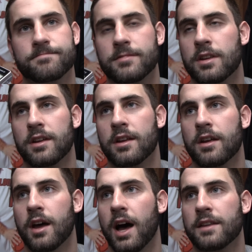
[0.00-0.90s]

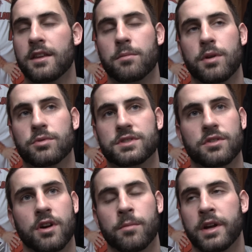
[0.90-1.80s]
I think people
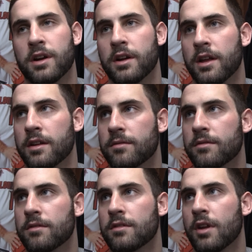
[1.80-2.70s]
still come in here
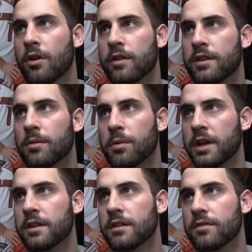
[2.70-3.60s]
and know that they're
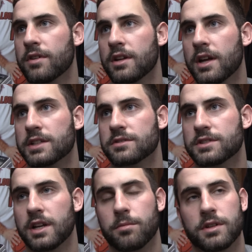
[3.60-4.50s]
playing the defending
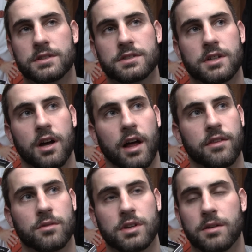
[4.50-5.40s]
national champions.
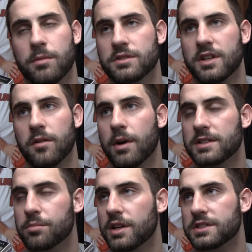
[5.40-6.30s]
I think we give most
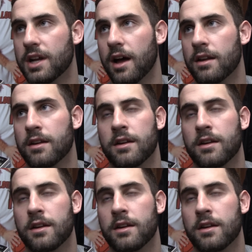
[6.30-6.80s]
everybody's best shot.